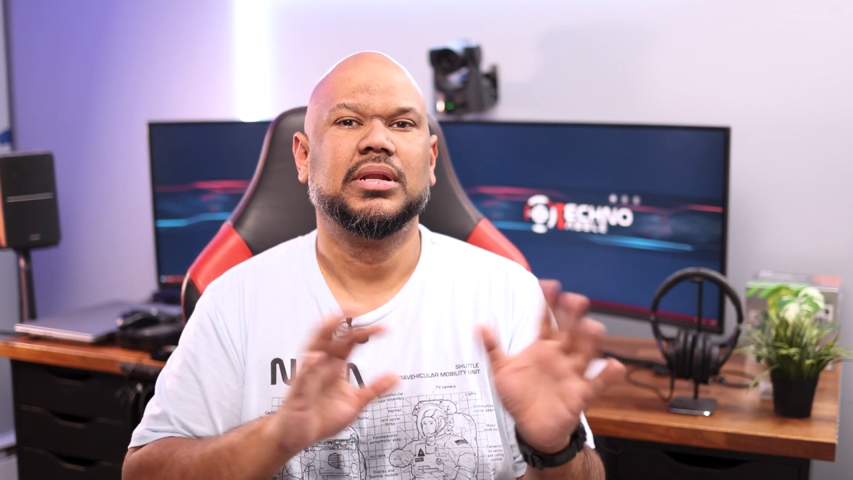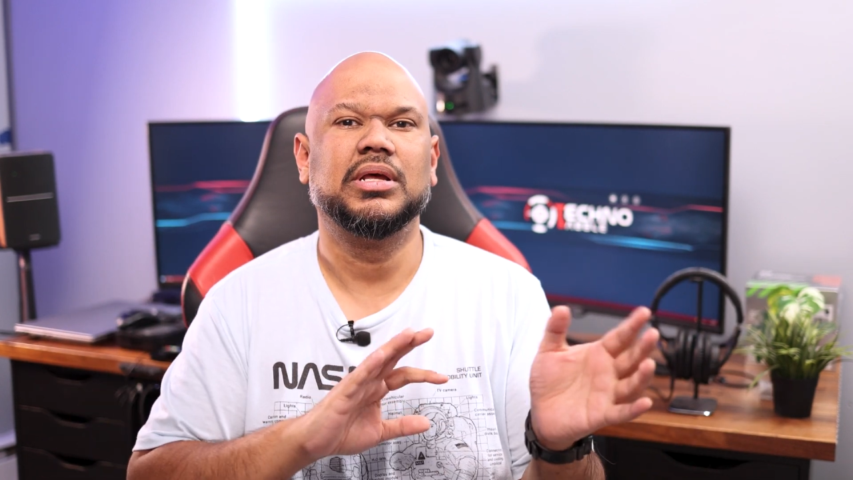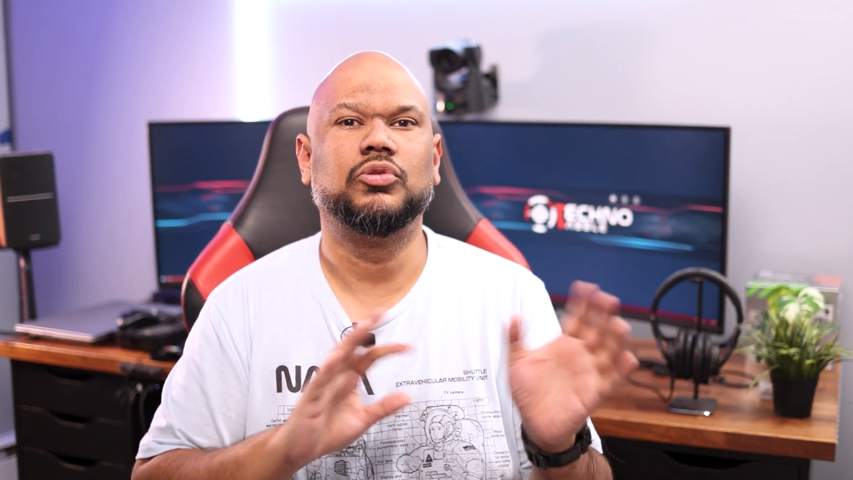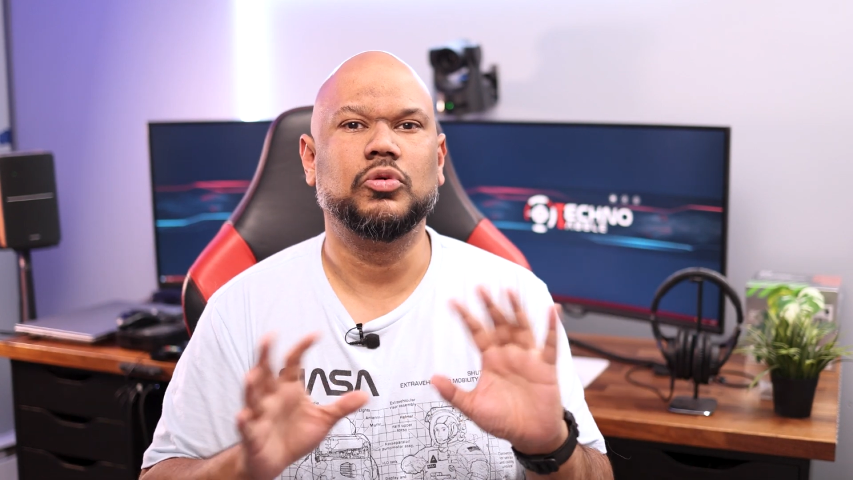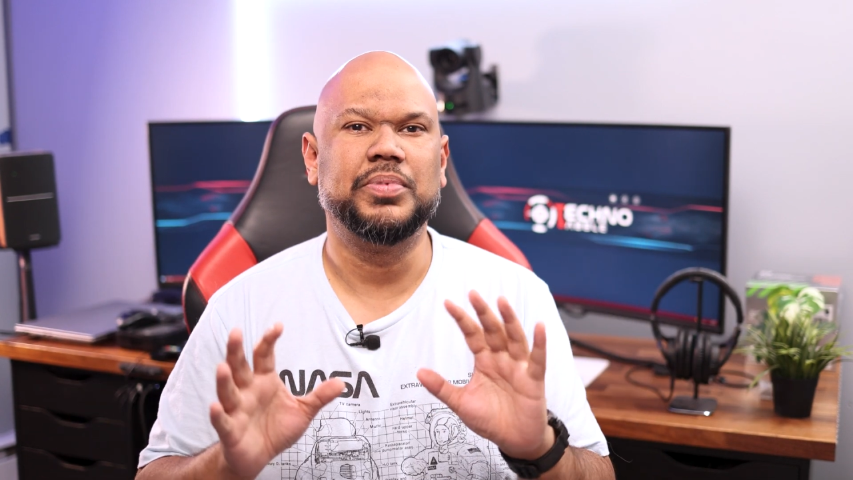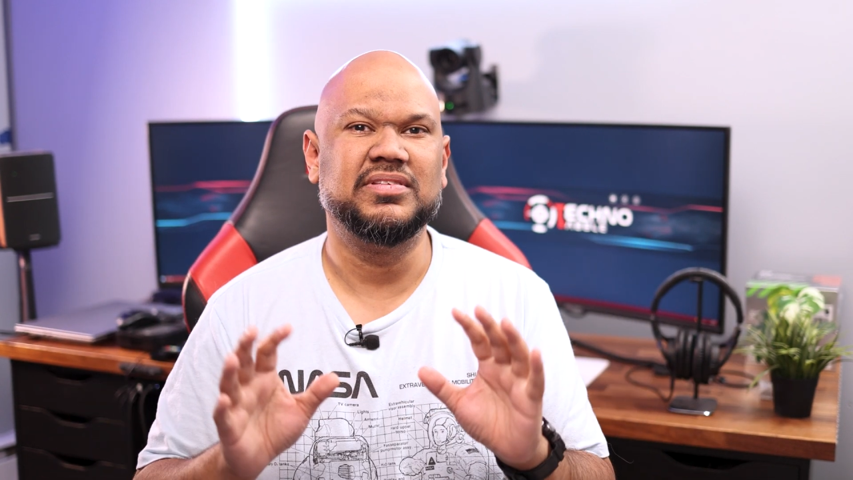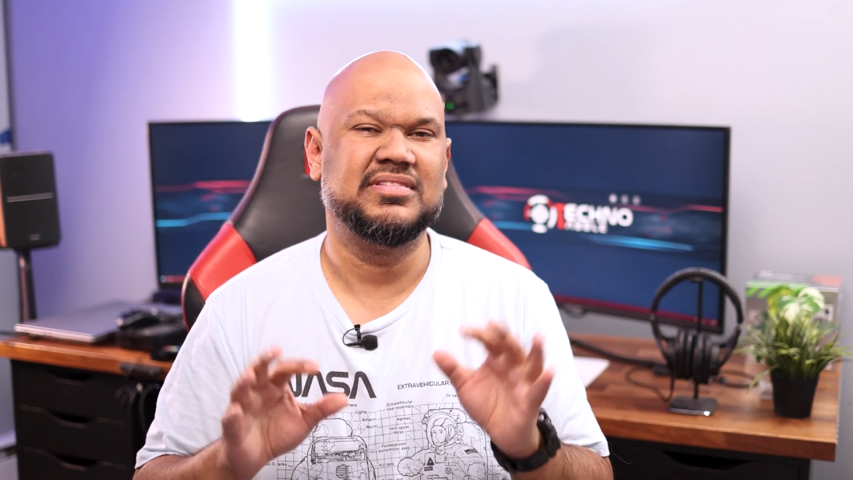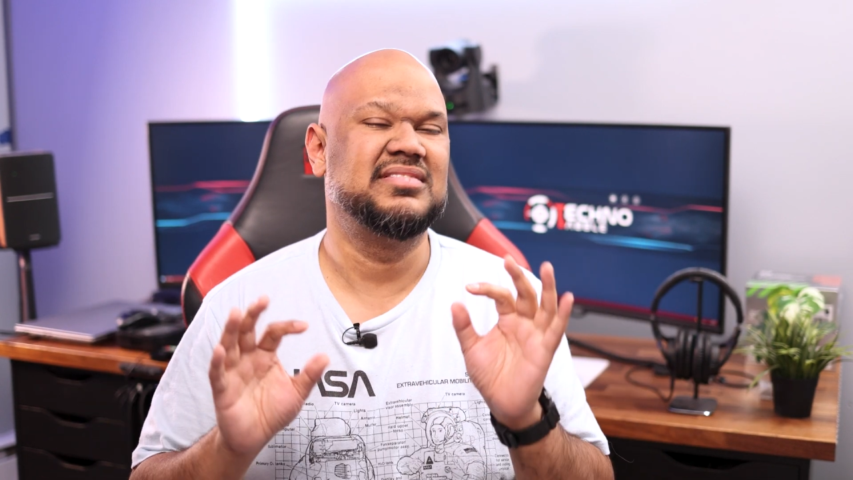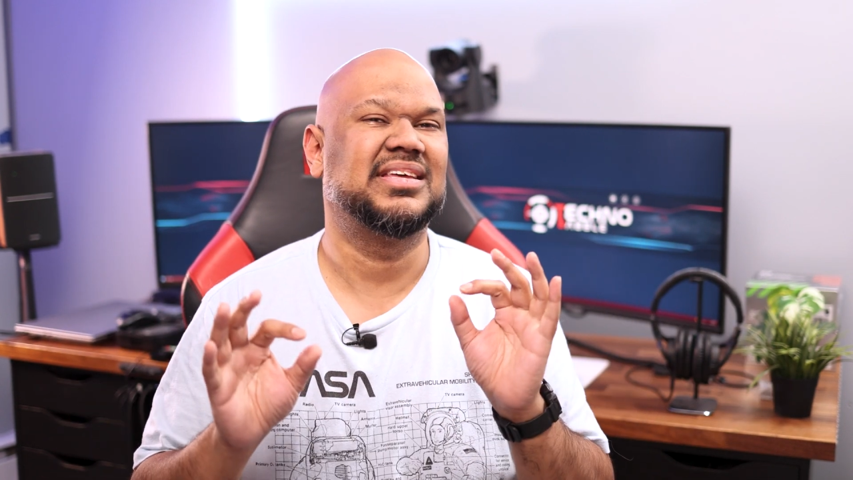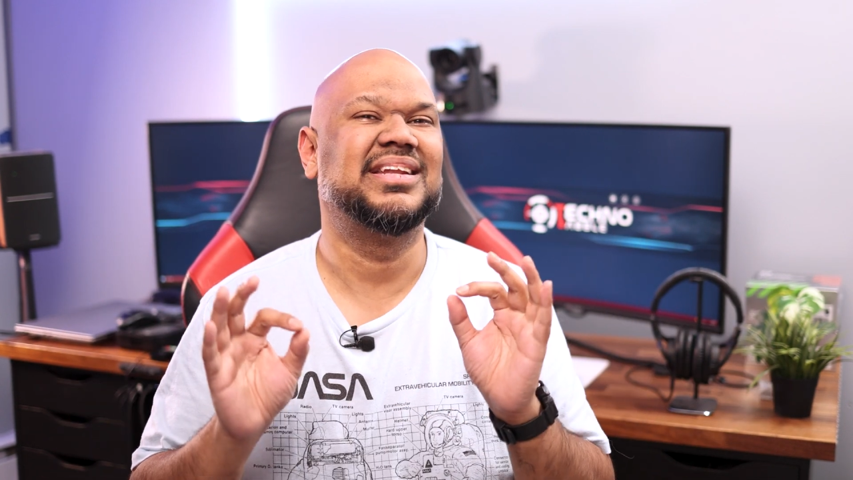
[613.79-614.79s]
the two
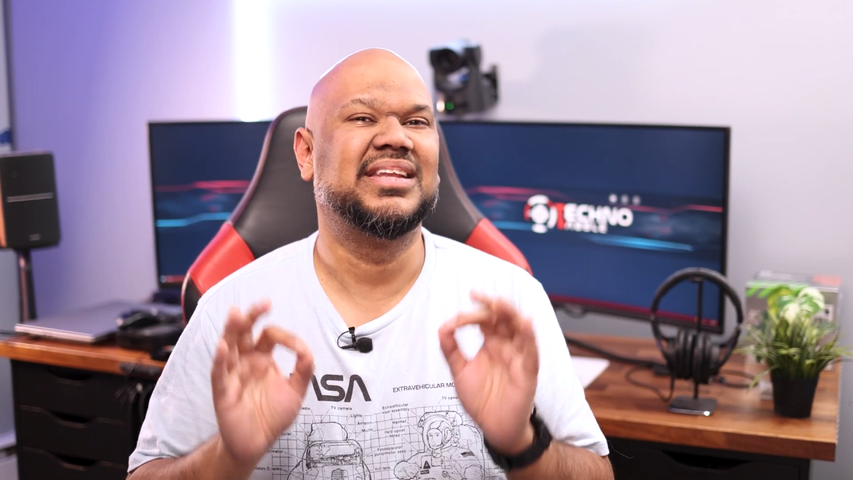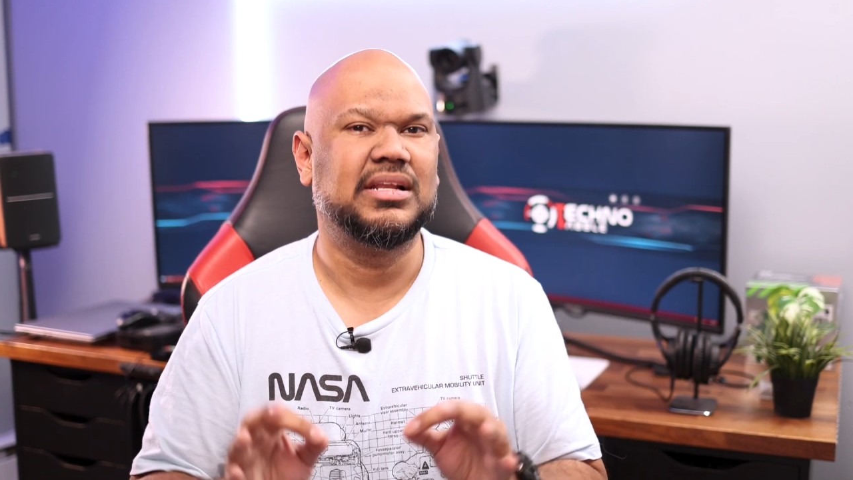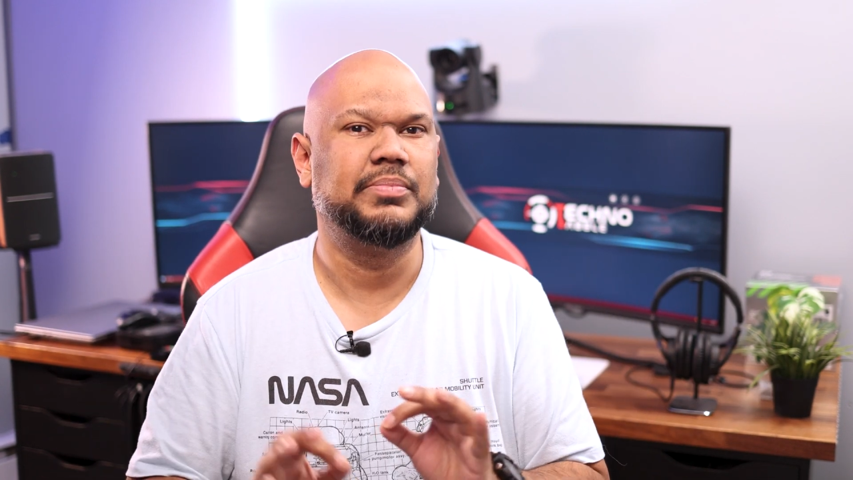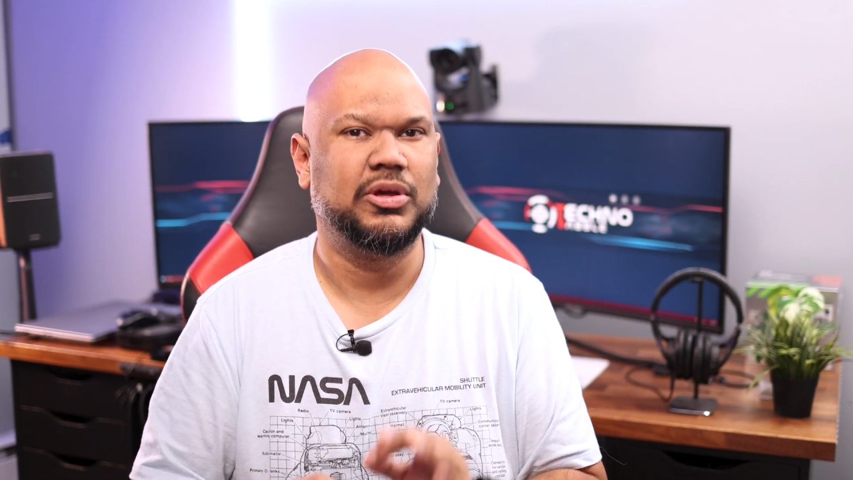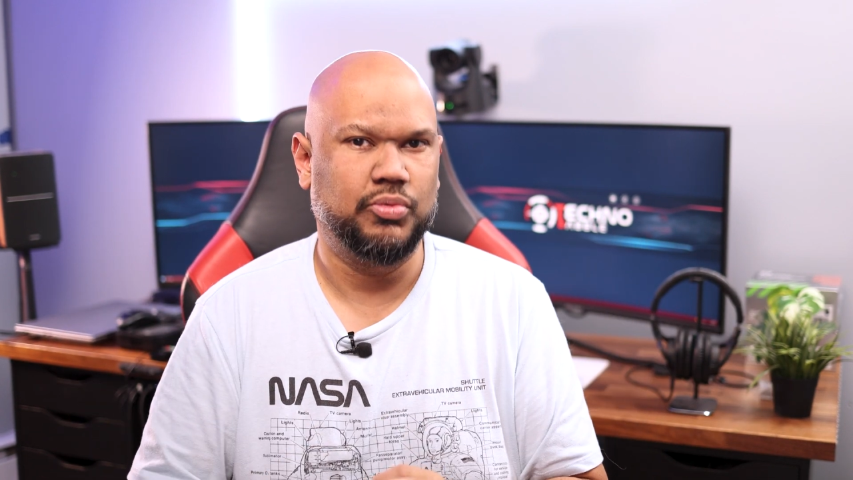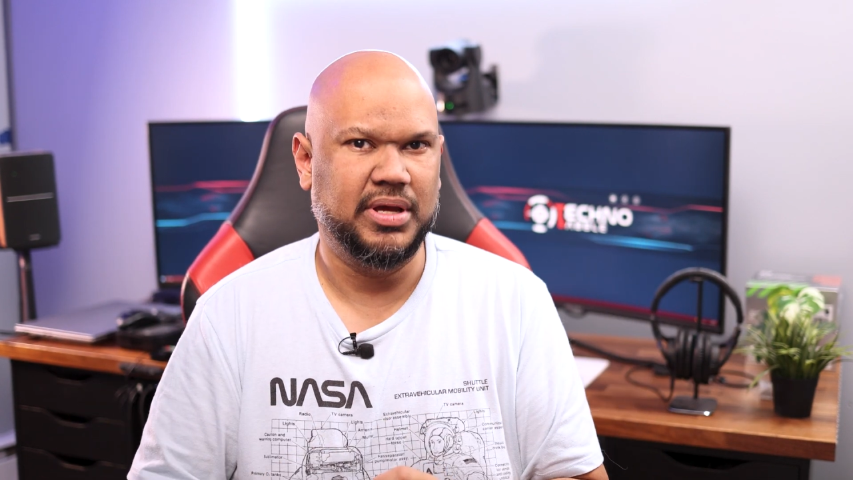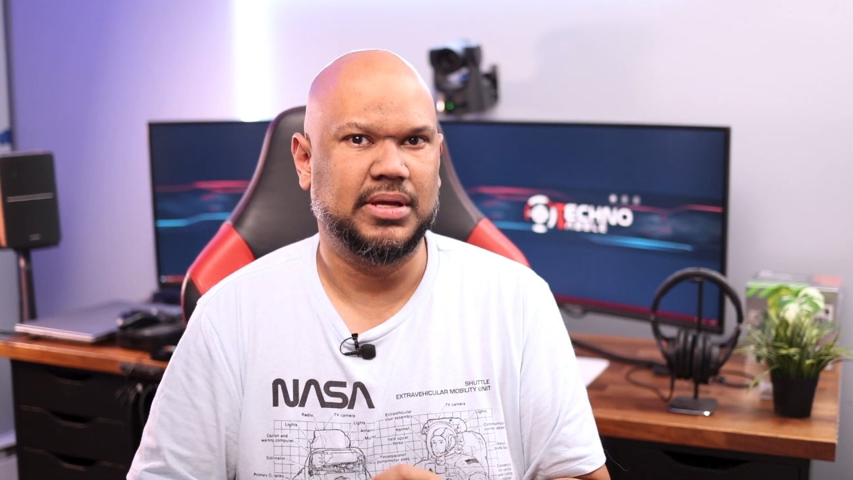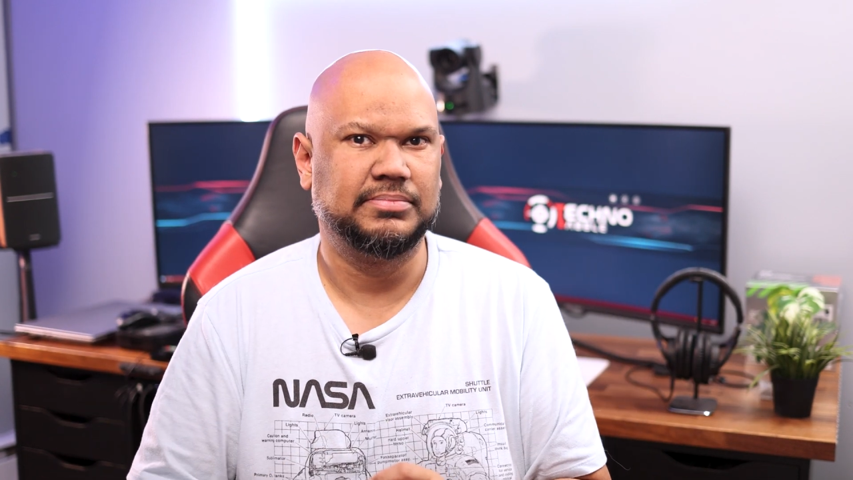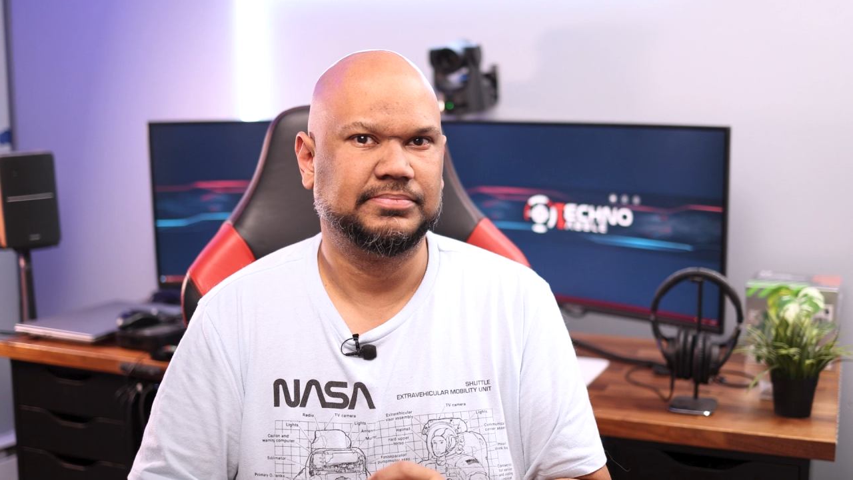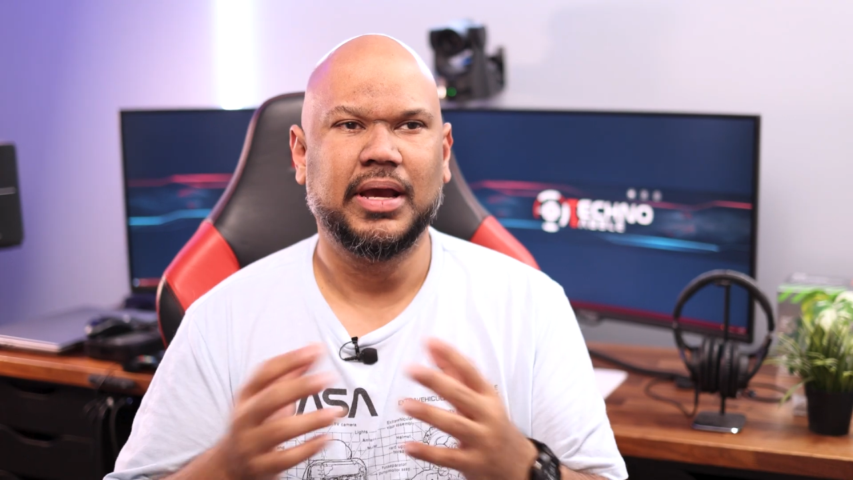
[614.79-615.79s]
PCs a little bit quicker.